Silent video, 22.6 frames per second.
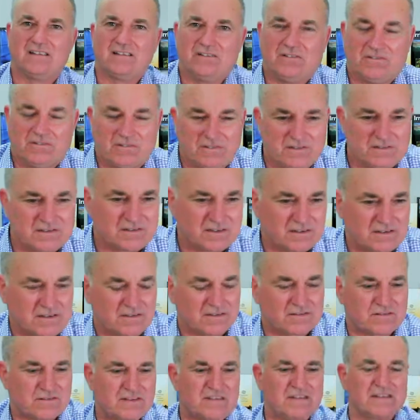and lawns
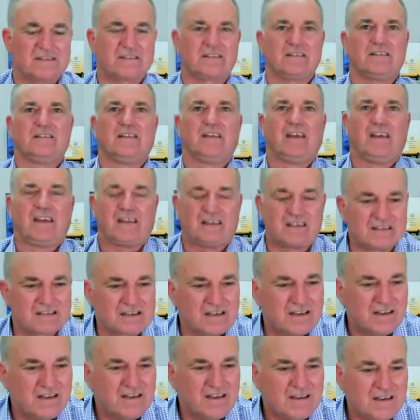and trees and
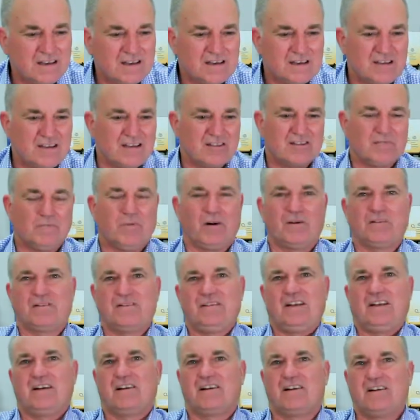things. In the
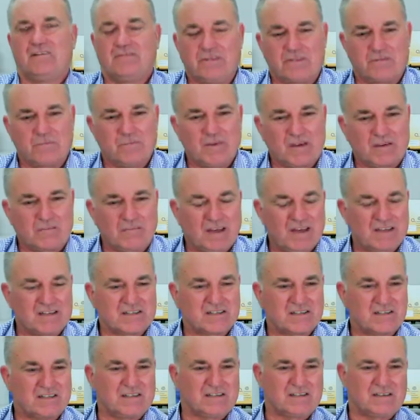modern era with
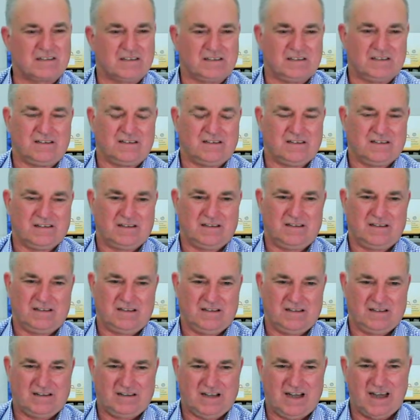McMansions
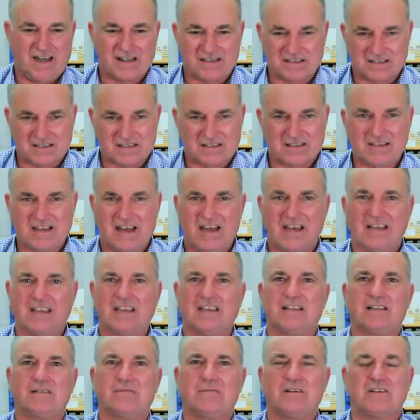and houses
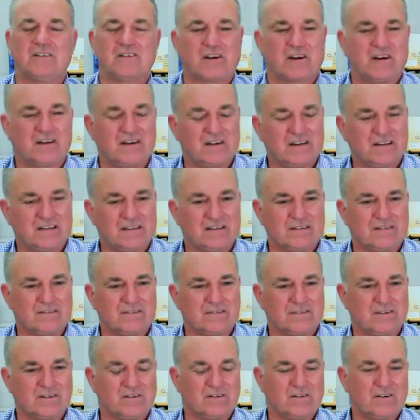taking the majority
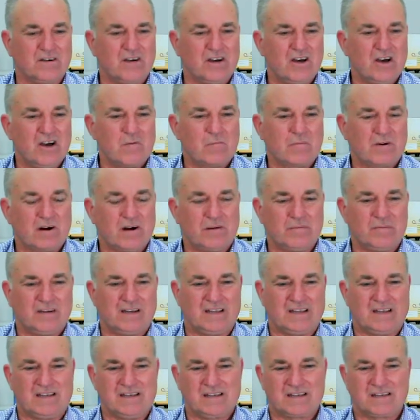of your
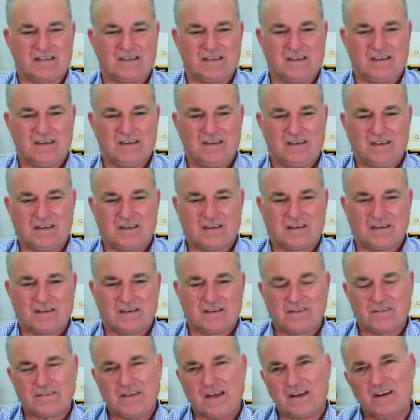properties, a
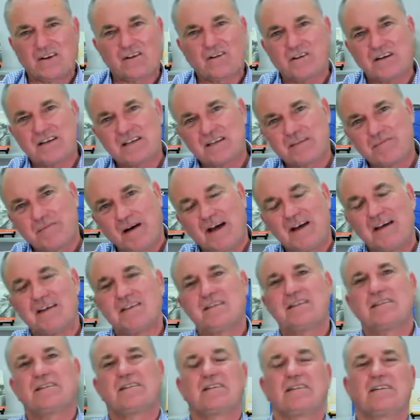lot of that green
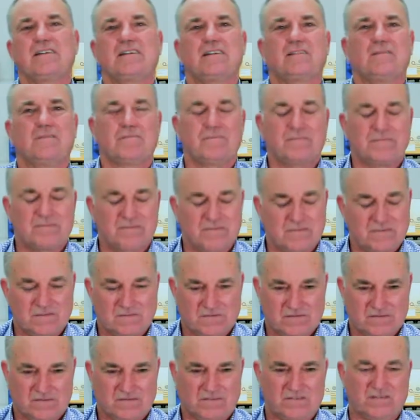space and
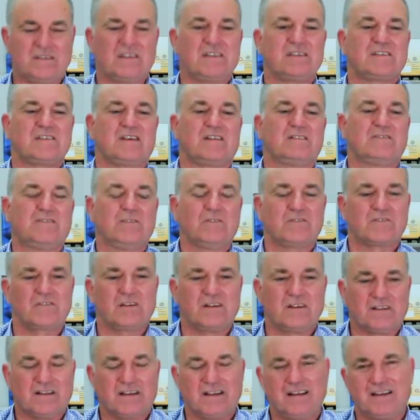trees,
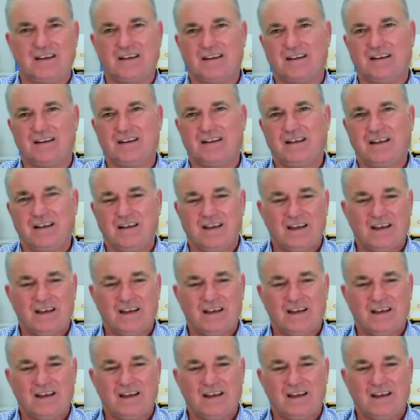unfortunately, and